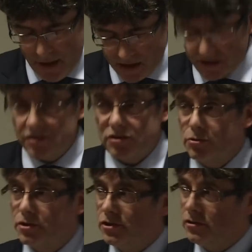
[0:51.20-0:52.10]
As an
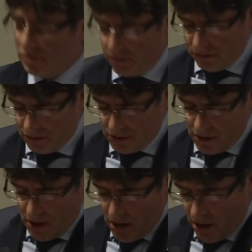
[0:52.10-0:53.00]
introduction,
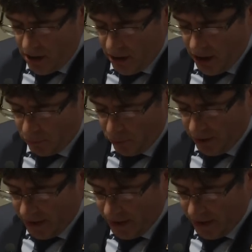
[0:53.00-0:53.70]
I would